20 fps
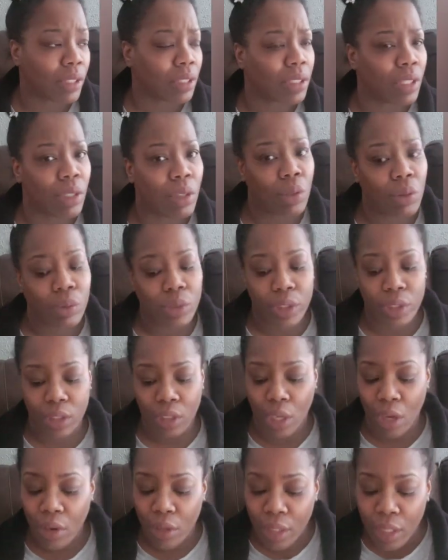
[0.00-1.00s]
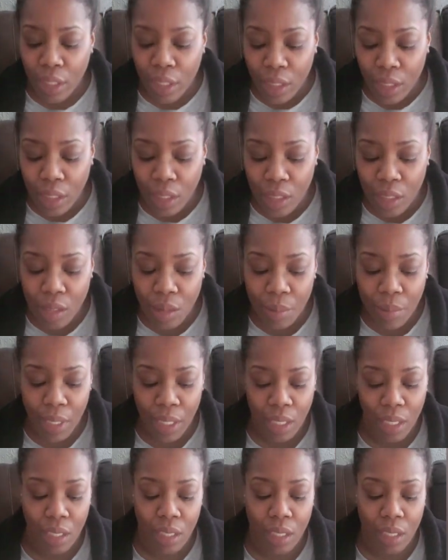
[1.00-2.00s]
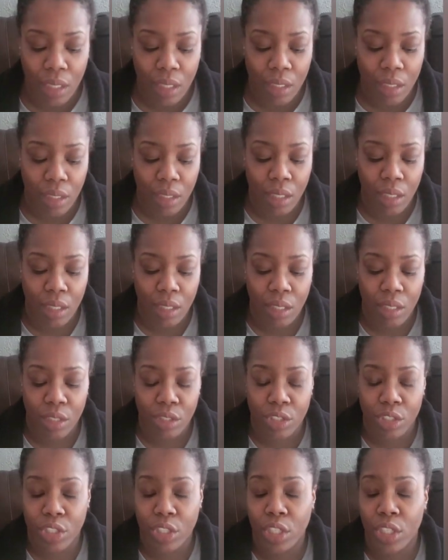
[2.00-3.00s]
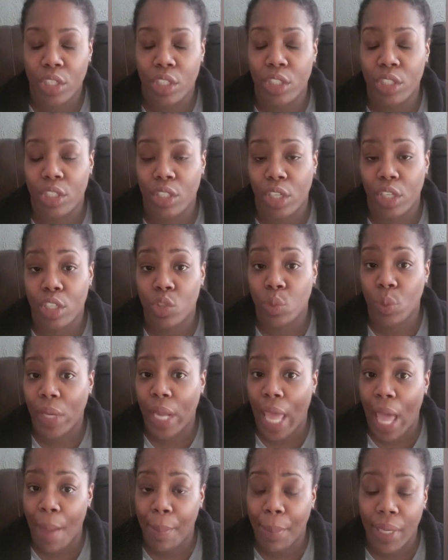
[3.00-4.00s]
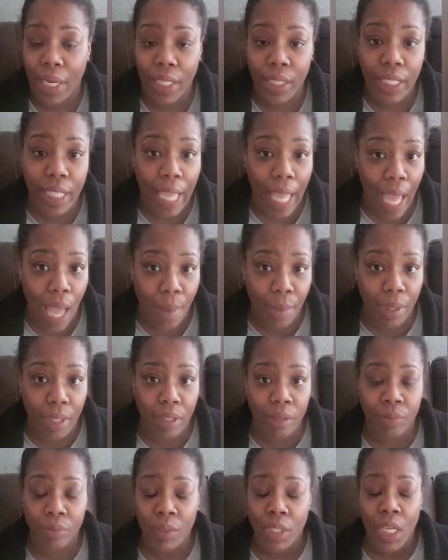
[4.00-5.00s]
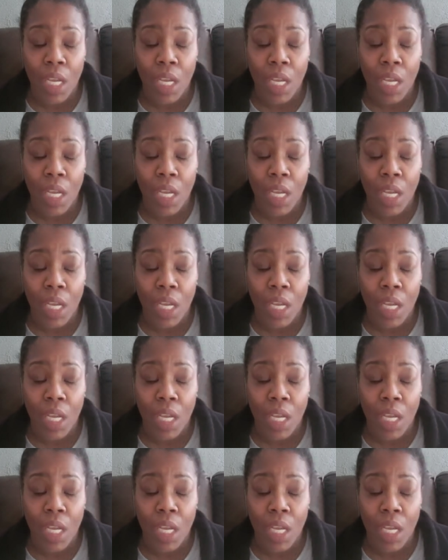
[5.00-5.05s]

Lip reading: So she's talking to him and she discussed what happened at the cabin.